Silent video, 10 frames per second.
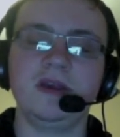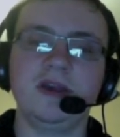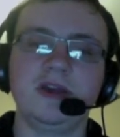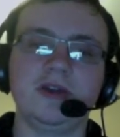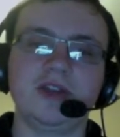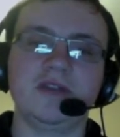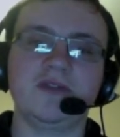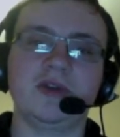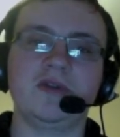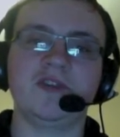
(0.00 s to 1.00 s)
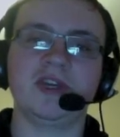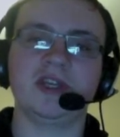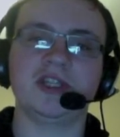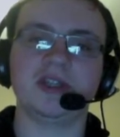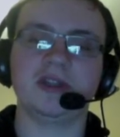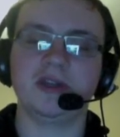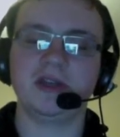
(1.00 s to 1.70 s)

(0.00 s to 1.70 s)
You've got to give it to Kofi Kingston.